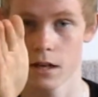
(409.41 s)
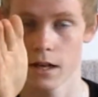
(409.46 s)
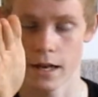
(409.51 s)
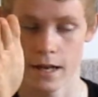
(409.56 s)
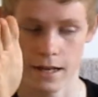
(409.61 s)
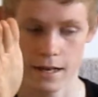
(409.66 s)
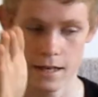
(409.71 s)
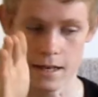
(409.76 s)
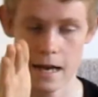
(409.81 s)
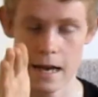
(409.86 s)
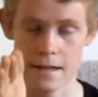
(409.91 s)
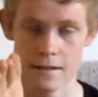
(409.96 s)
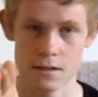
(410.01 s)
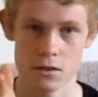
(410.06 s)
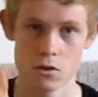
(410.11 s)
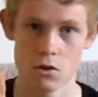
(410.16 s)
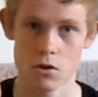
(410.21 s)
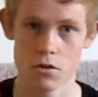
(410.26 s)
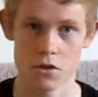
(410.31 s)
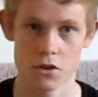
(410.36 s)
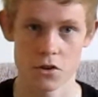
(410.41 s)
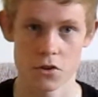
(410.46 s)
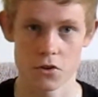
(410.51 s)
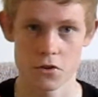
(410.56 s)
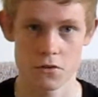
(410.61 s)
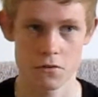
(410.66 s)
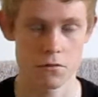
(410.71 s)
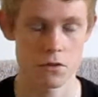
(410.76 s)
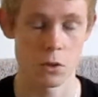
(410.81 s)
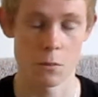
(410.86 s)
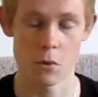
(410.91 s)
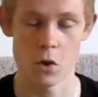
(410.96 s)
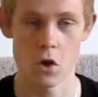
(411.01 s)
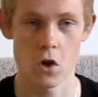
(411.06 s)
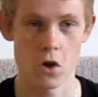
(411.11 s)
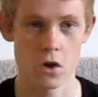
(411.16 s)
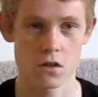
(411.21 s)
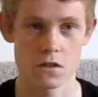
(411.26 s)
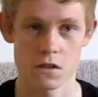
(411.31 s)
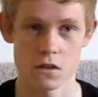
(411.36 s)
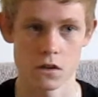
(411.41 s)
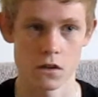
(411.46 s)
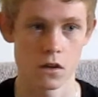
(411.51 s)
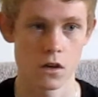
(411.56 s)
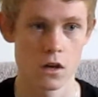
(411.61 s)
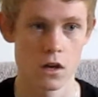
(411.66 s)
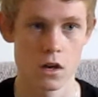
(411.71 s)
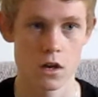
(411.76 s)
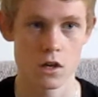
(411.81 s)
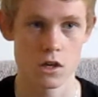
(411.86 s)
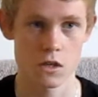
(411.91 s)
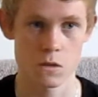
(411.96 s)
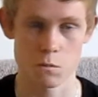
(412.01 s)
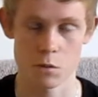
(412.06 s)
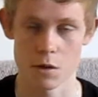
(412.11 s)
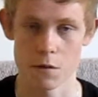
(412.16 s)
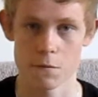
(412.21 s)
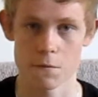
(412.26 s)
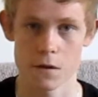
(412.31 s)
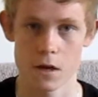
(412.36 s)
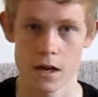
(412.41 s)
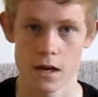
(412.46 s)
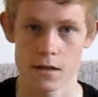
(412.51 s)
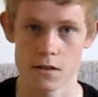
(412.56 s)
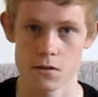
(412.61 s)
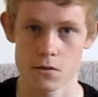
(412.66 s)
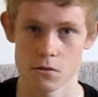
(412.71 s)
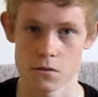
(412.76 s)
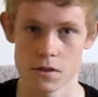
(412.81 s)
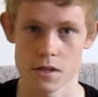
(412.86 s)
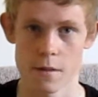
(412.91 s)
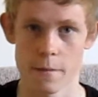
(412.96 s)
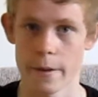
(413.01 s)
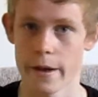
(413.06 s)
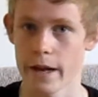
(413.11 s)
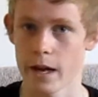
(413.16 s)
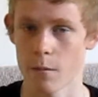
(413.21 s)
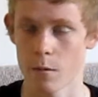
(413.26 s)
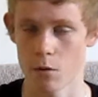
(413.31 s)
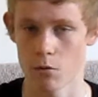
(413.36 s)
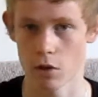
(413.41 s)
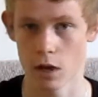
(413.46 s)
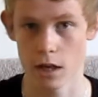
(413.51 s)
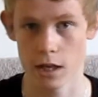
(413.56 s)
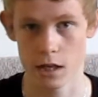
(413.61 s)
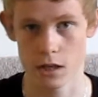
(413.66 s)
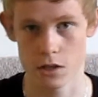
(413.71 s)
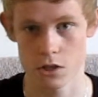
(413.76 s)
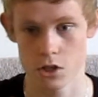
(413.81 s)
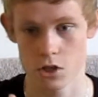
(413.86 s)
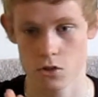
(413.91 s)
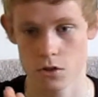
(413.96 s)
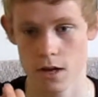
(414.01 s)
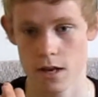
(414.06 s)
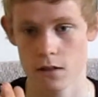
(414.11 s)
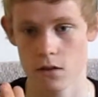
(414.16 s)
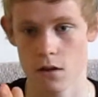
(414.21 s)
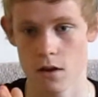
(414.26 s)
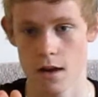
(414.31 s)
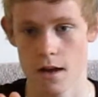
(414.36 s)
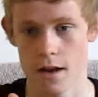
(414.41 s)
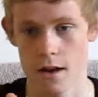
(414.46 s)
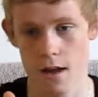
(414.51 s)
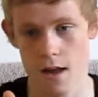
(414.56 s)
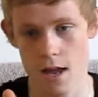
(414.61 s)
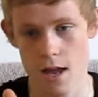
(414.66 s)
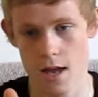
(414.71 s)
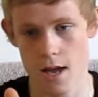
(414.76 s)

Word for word: He hasn't got the perk to sprint faster or something, and we're running in a straight line,